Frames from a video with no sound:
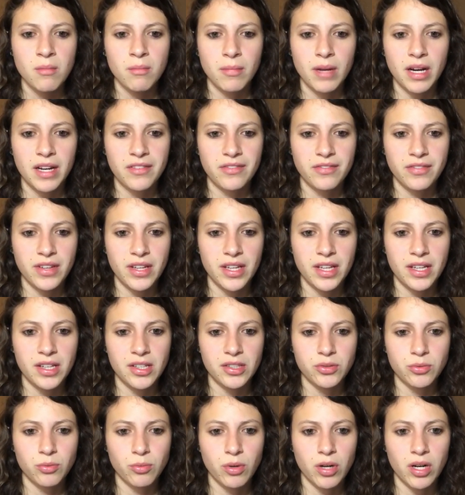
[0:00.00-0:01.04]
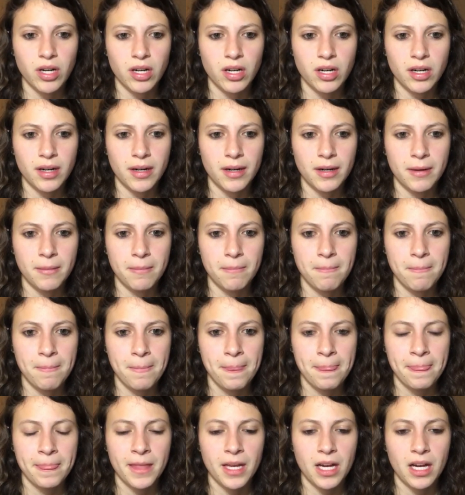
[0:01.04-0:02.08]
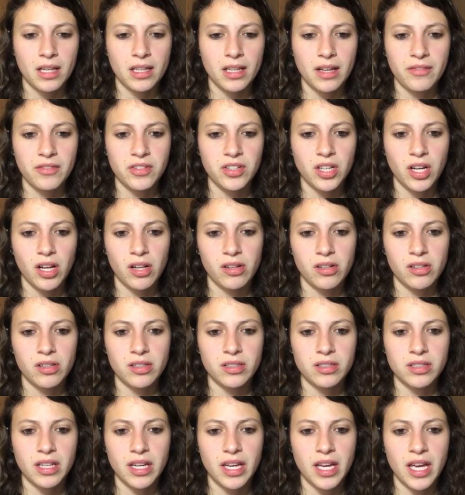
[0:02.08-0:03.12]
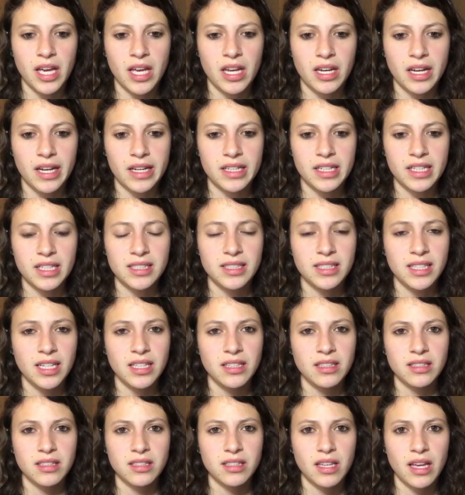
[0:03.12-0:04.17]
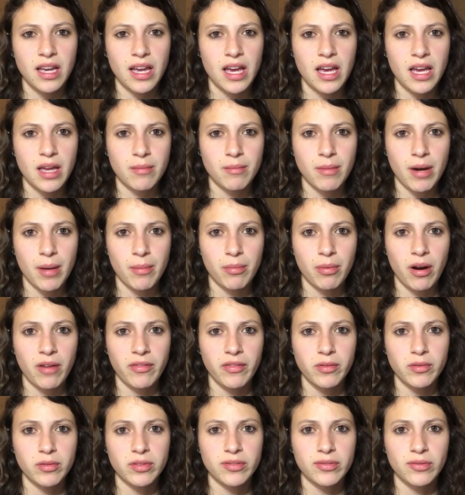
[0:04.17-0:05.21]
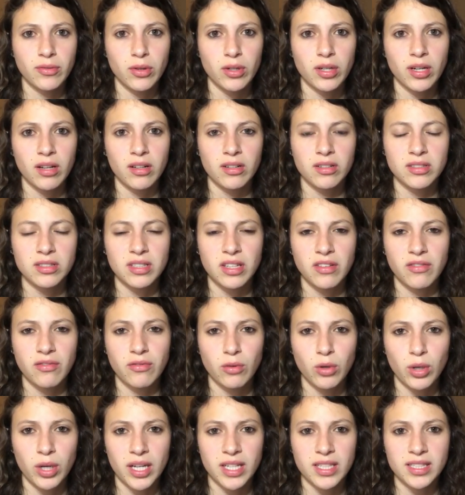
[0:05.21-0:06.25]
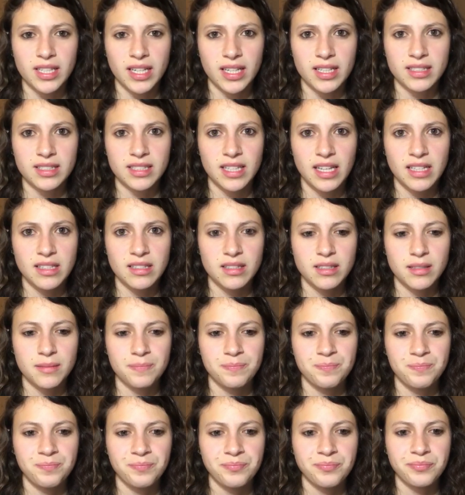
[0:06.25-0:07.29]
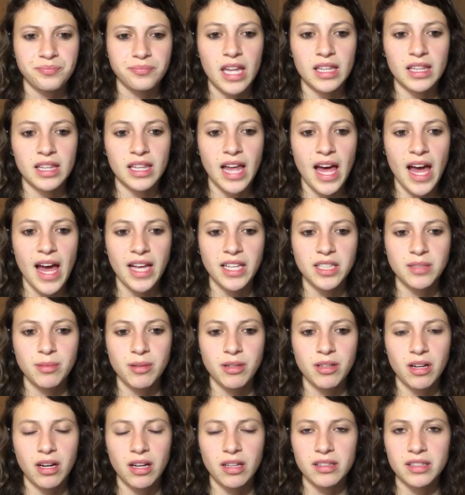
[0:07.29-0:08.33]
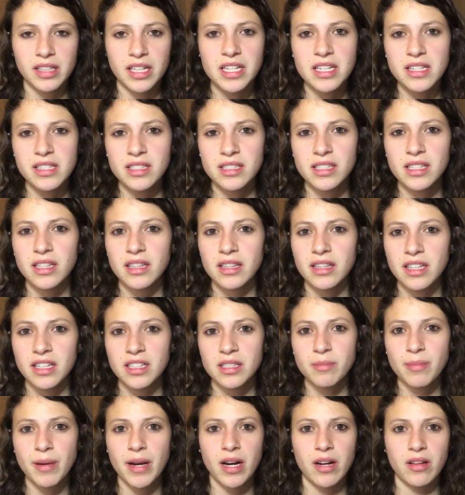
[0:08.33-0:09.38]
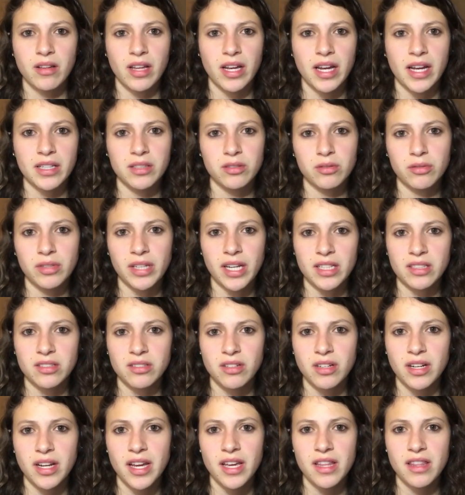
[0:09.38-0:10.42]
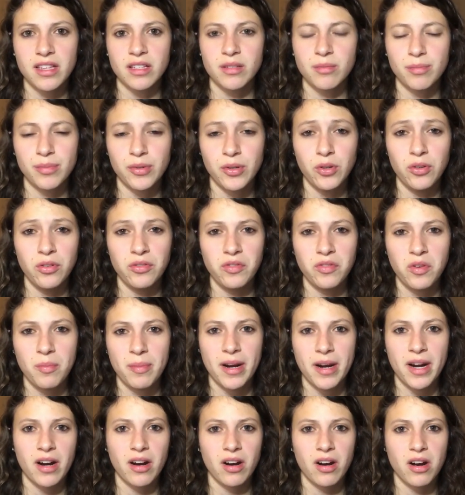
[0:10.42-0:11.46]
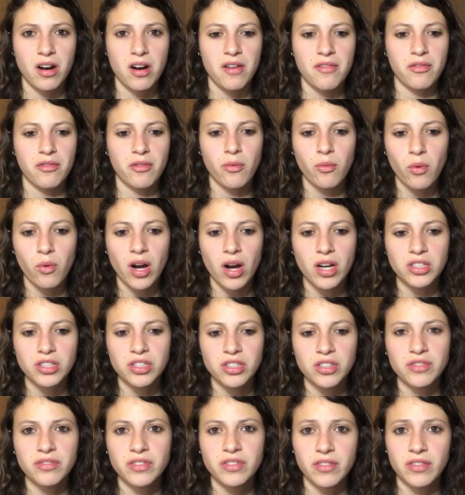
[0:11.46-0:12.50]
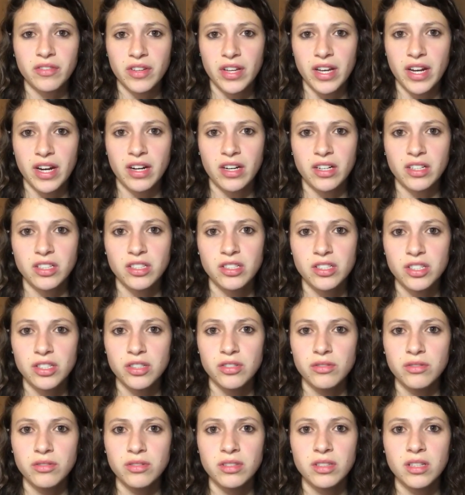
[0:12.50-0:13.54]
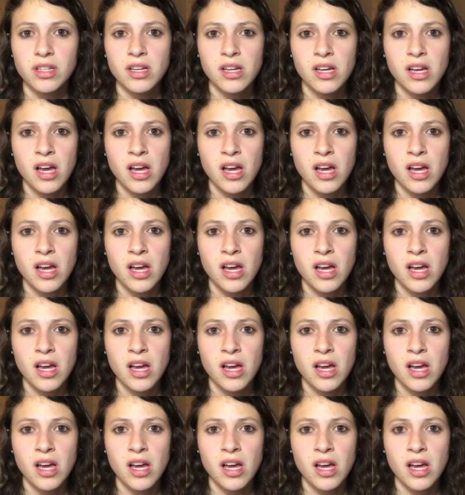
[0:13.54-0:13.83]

My fees were $11.19 and my profit was $4.46. And last but not least, this pair that I sold yesterday, this beautiful pair of Roger Vivier shoes.